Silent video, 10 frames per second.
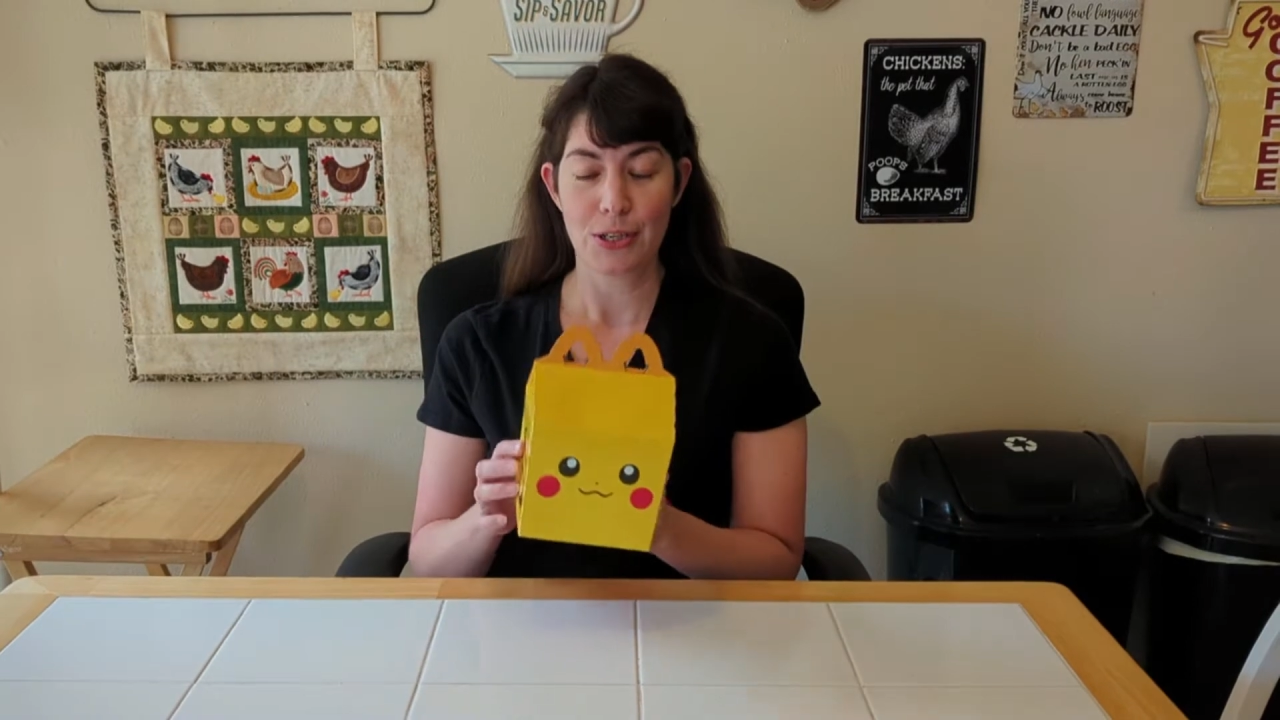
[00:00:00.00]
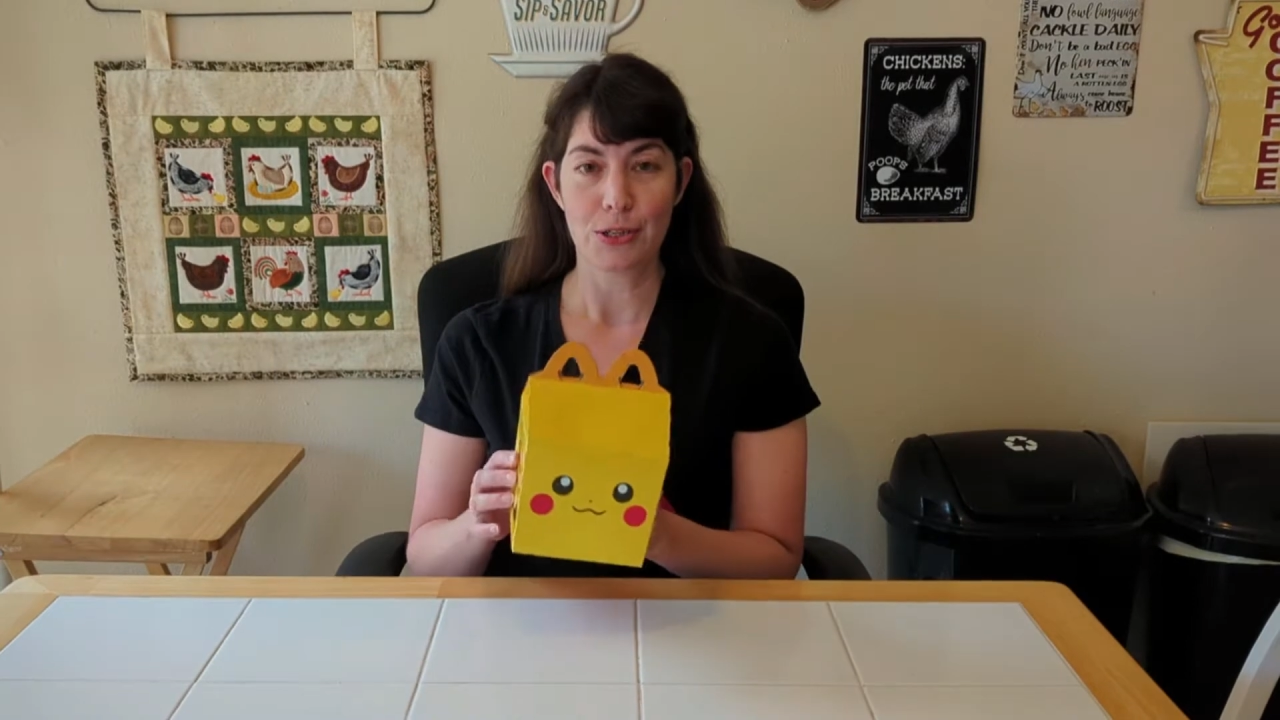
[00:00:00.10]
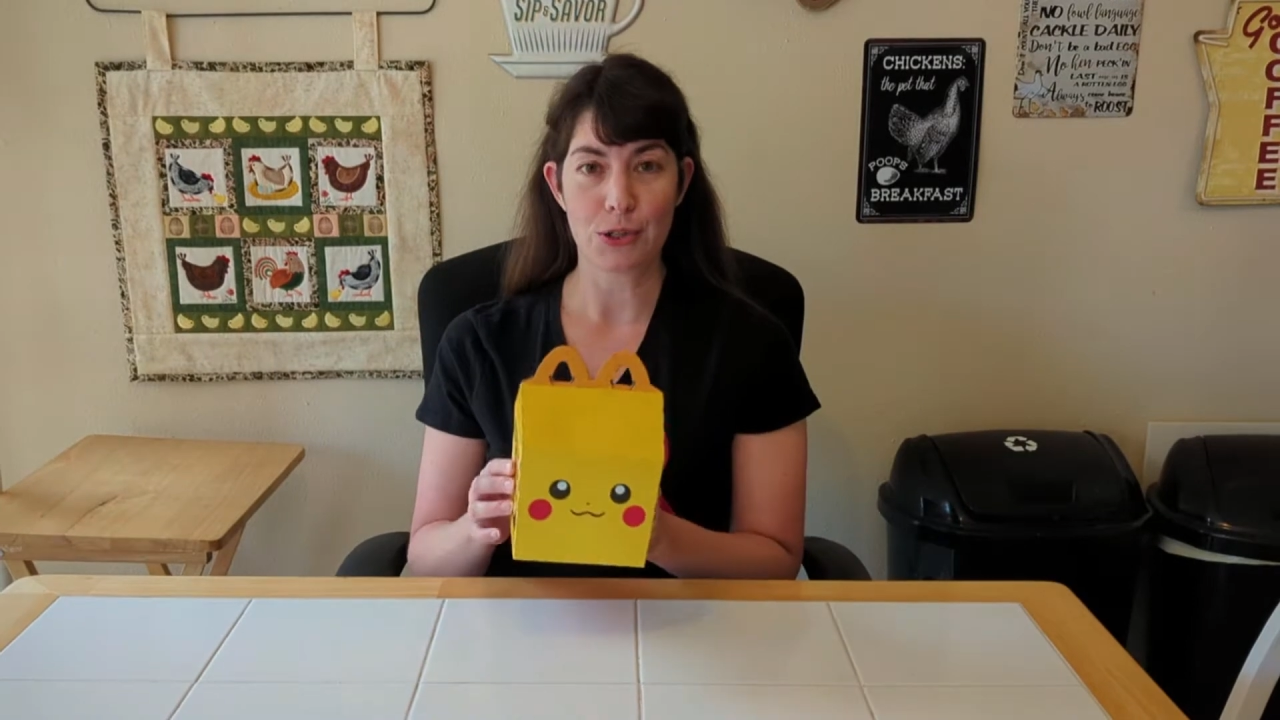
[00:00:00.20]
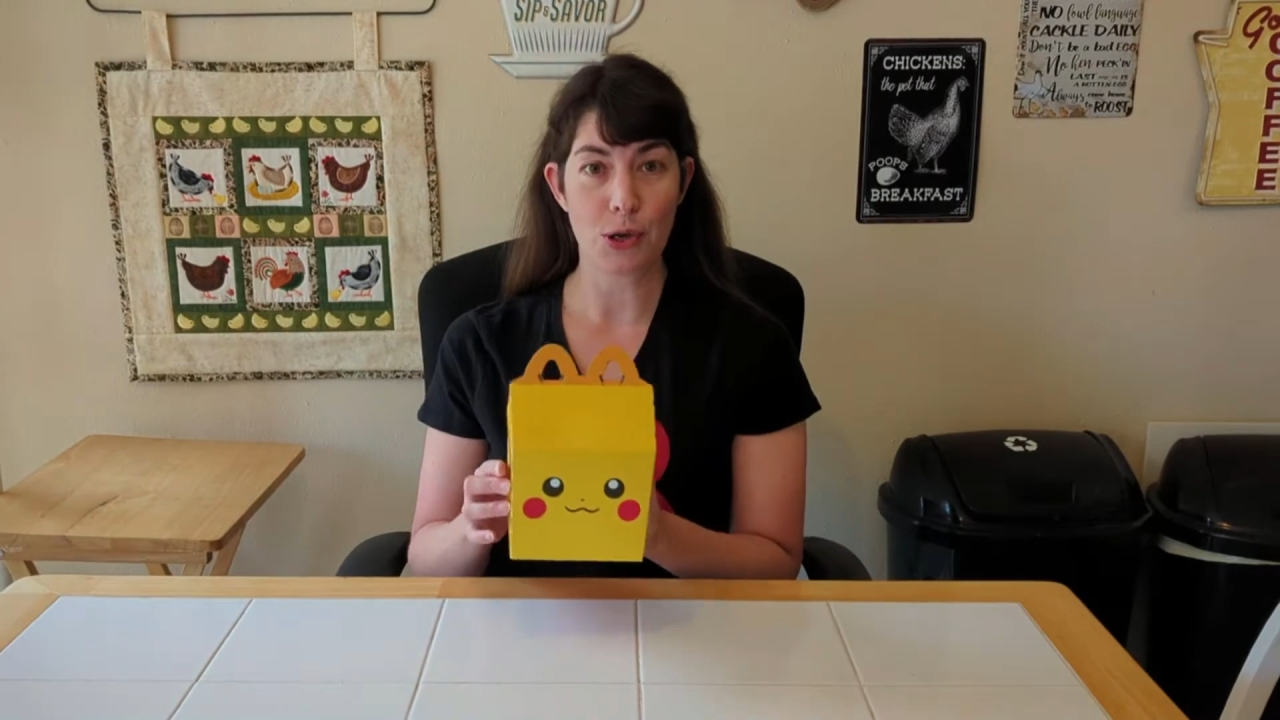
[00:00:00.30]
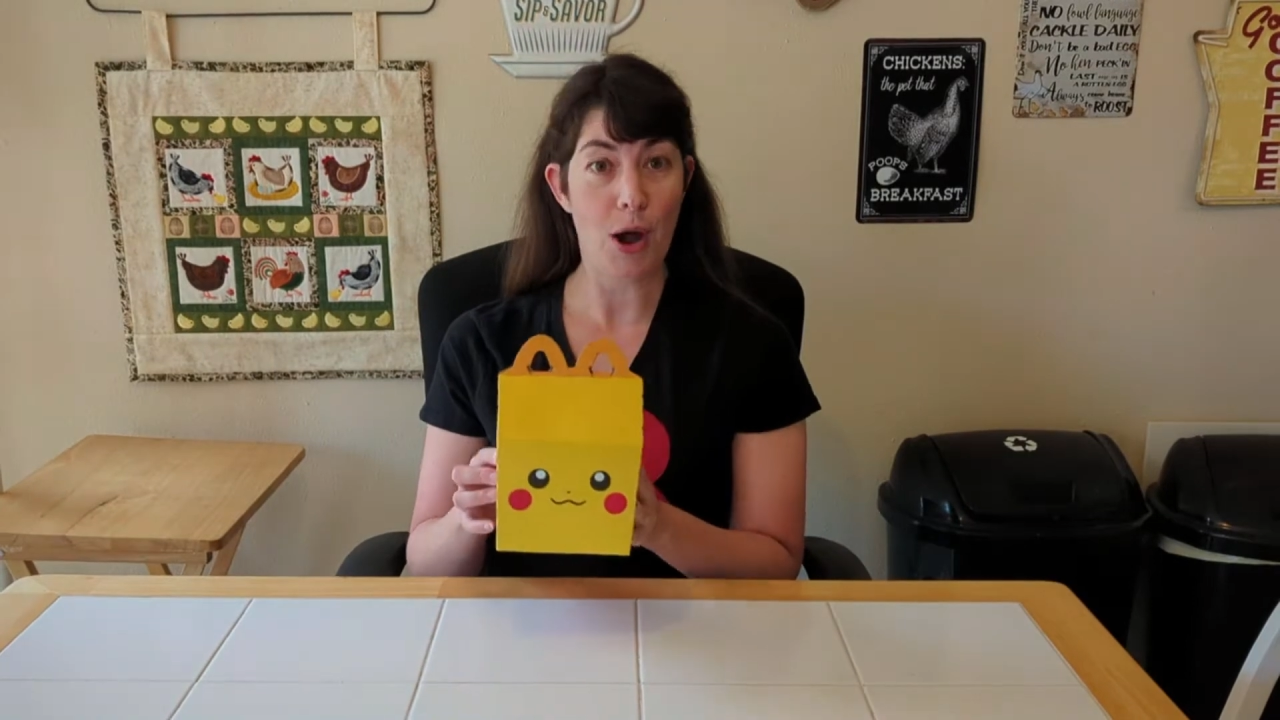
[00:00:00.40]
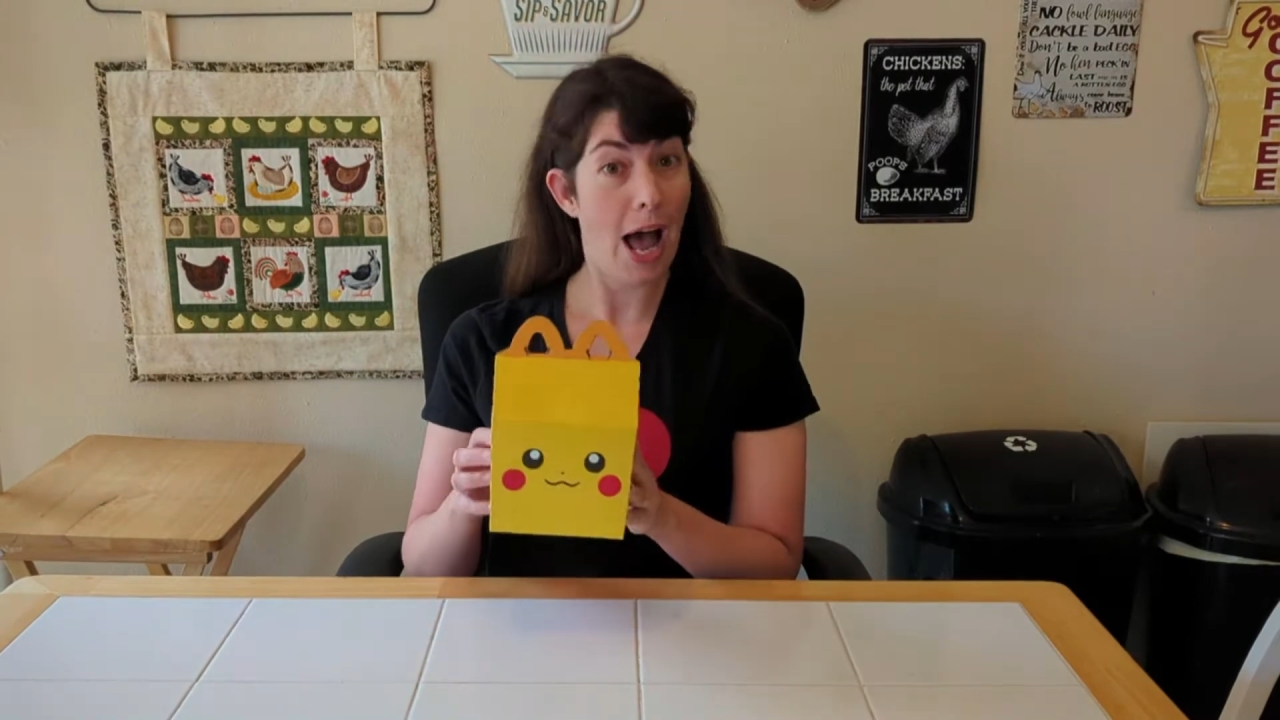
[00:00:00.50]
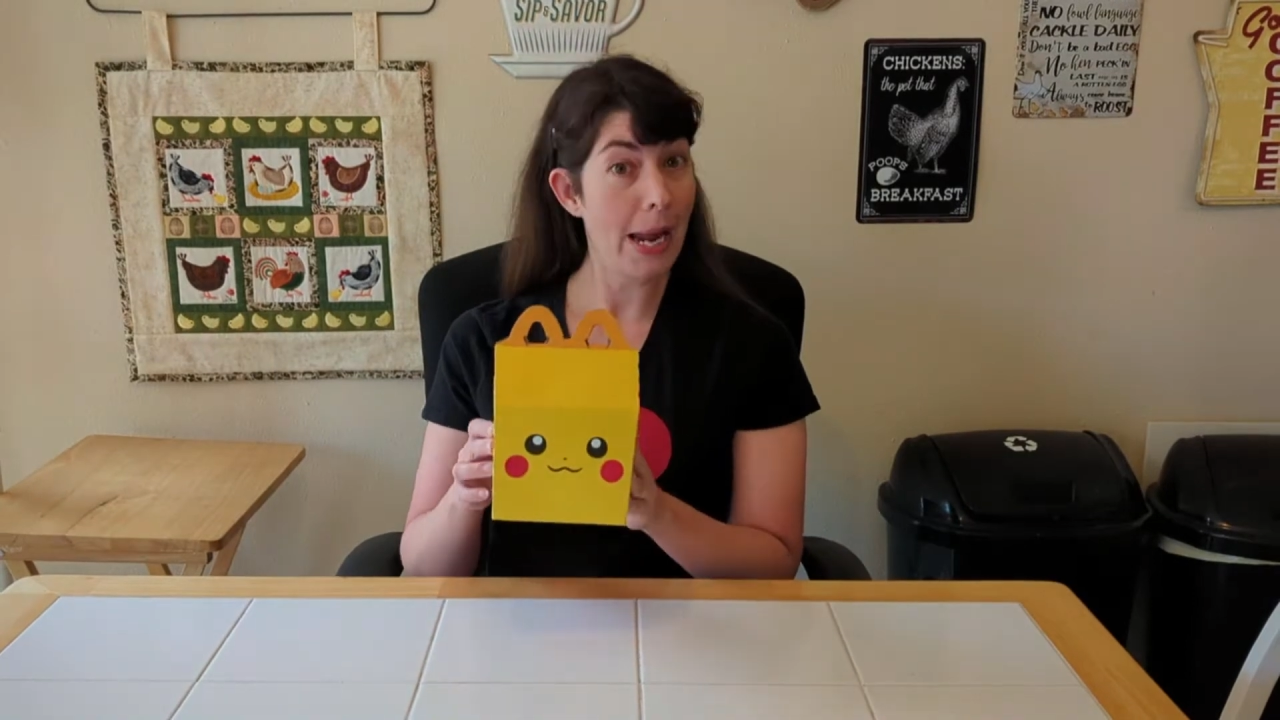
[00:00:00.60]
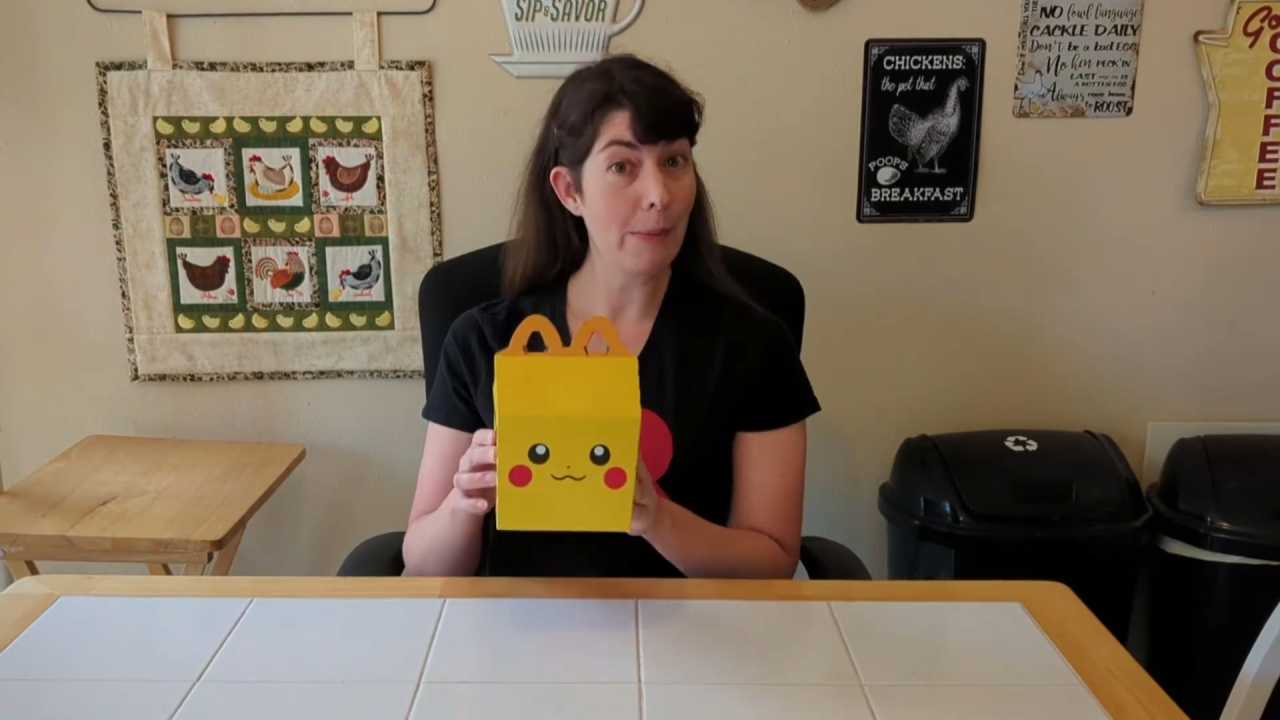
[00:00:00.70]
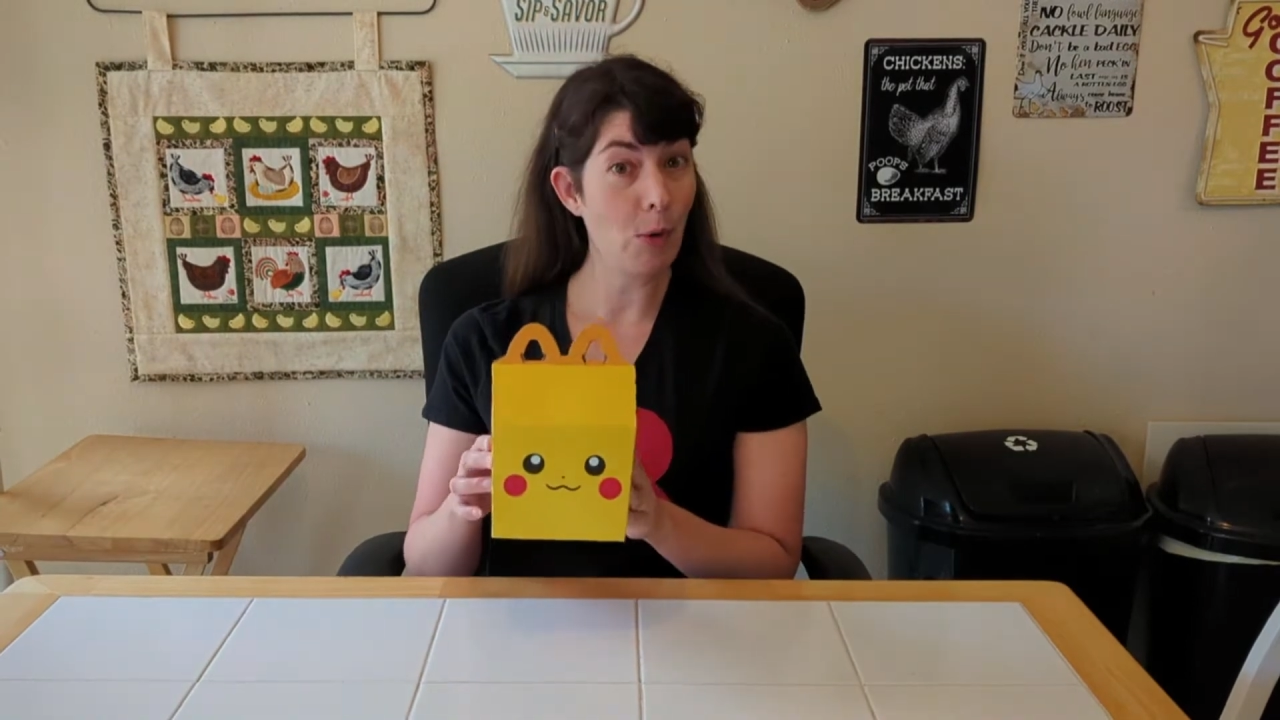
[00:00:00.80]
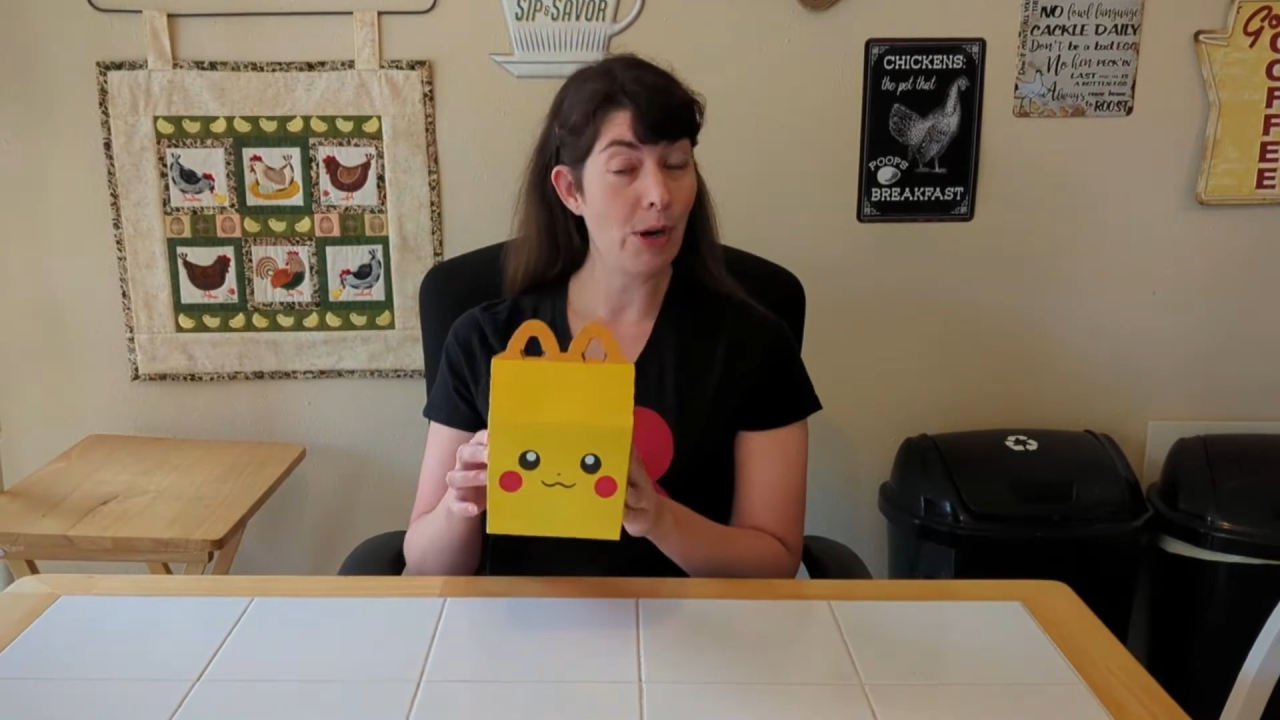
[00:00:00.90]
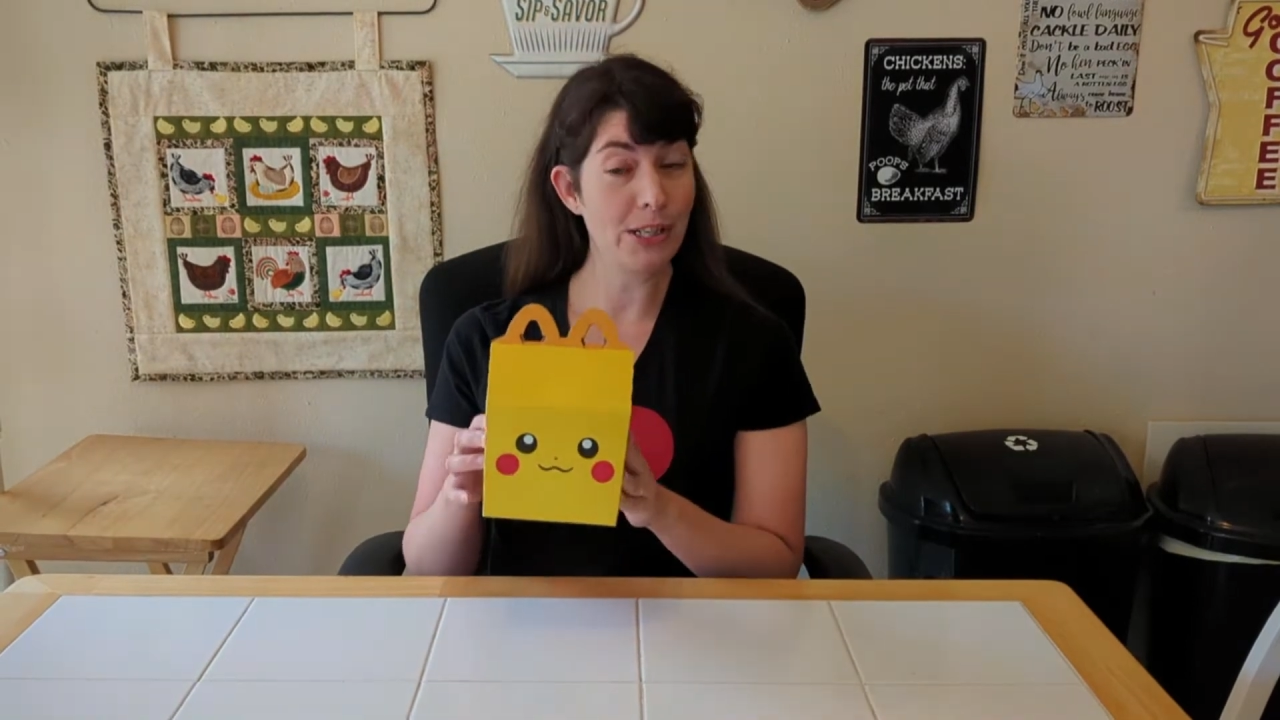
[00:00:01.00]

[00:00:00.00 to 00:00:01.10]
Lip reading: So I am going